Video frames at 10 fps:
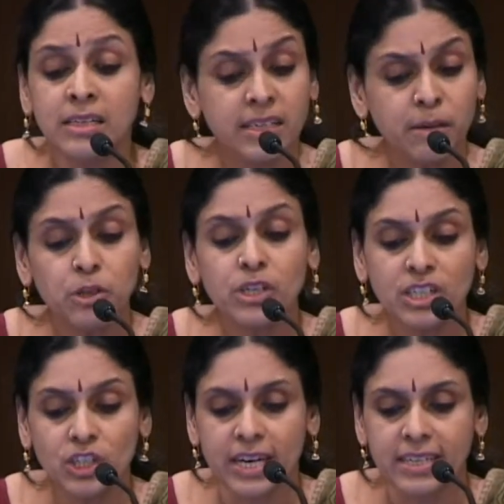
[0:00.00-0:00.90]
seem to
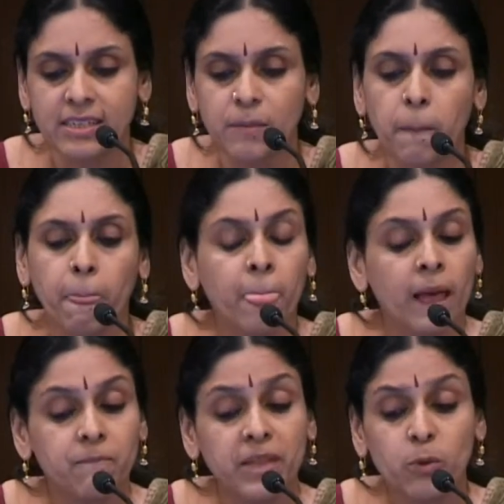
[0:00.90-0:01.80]
suggest
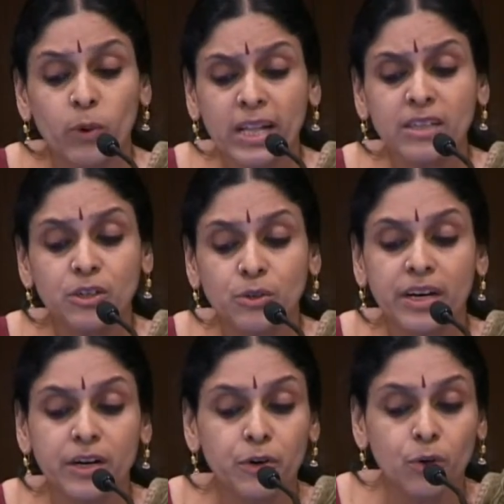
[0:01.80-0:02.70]
that wealth
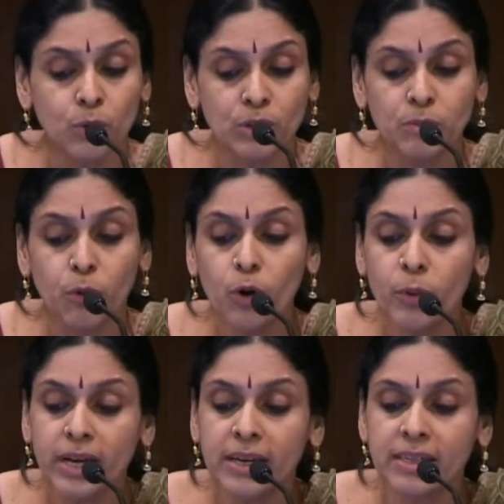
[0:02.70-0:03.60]
today grows more
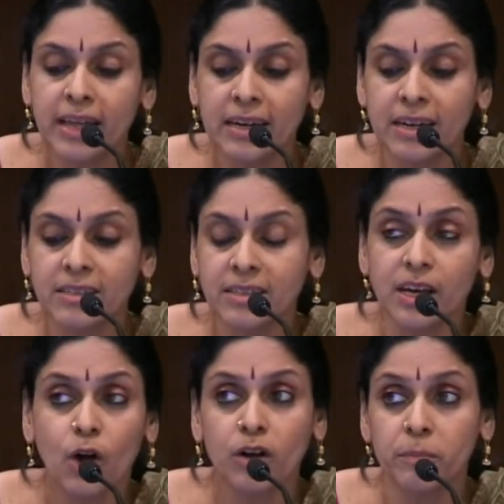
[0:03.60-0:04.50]
quickly than does the
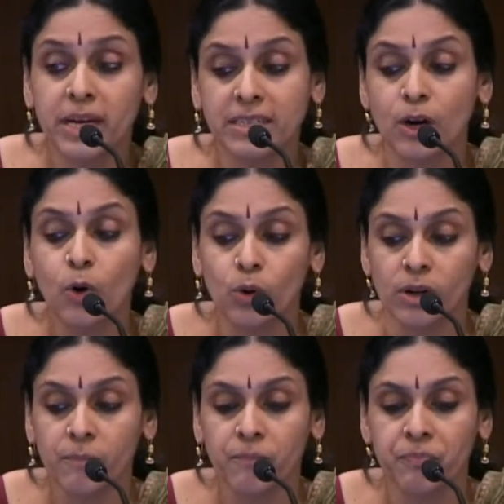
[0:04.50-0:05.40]
economy as a
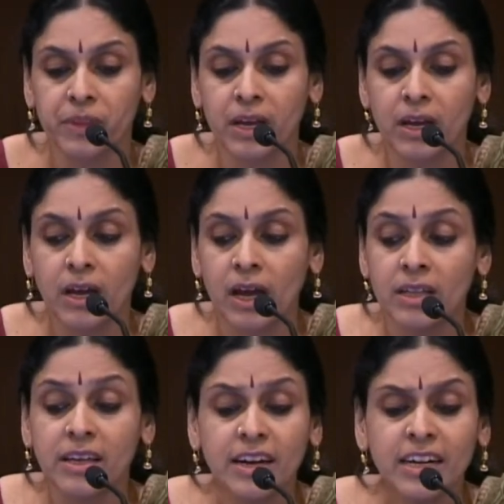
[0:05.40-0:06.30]
whole.
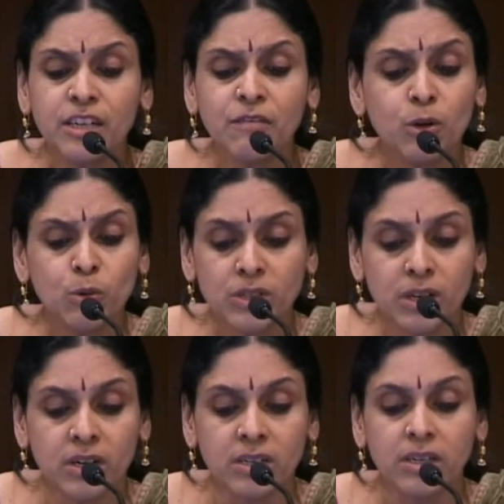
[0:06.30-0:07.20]
The relative
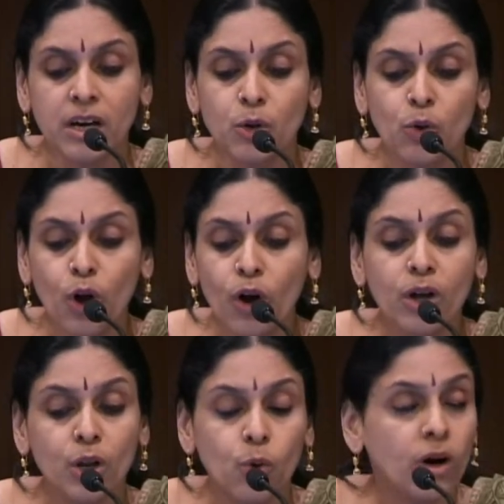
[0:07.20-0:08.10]
losers are no
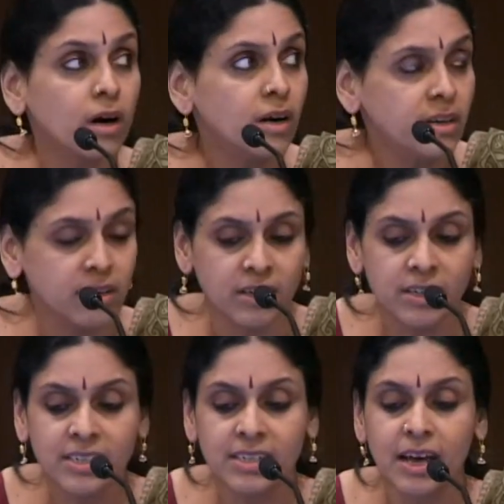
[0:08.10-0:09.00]
longer low
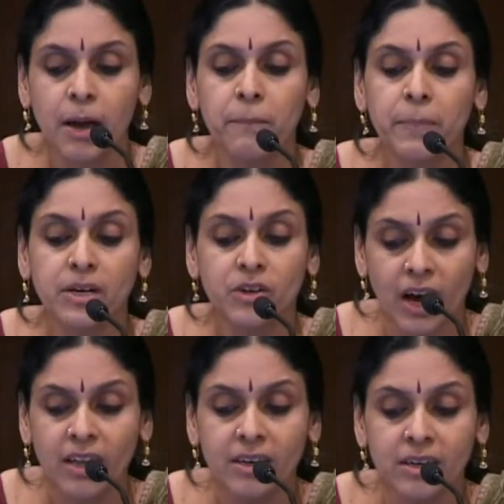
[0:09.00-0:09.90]
earners, but
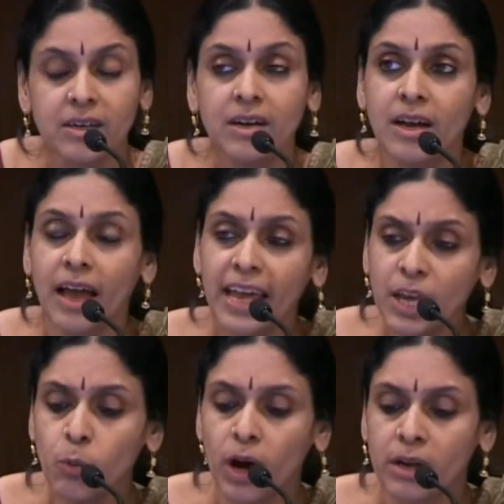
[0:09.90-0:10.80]
rather
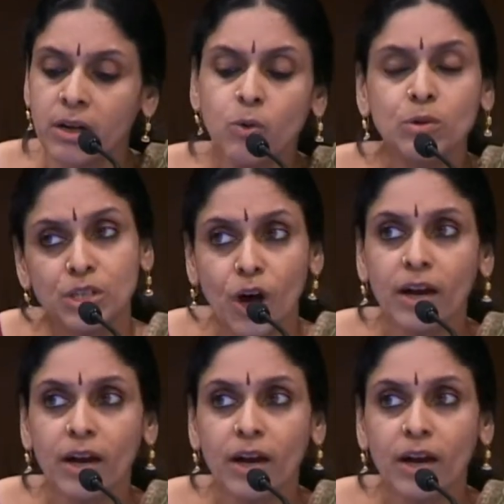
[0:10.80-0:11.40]
anyone who is